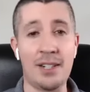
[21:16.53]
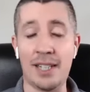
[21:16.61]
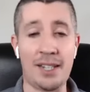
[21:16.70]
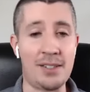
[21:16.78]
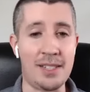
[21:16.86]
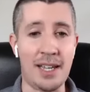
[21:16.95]

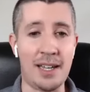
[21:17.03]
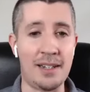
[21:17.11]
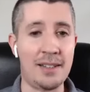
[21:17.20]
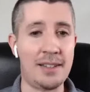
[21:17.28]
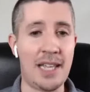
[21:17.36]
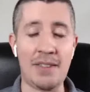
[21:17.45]
like you
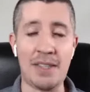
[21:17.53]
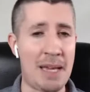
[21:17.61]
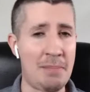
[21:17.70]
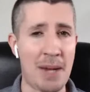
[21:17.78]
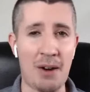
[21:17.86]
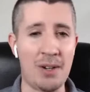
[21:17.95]
said, they have the
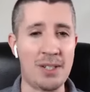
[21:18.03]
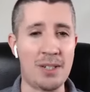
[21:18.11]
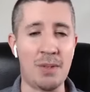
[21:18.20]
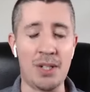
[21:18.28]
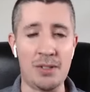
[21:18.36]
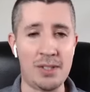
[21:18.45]
manpower to
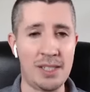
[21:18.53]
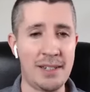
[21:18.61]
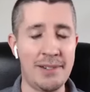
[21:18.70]
produce it.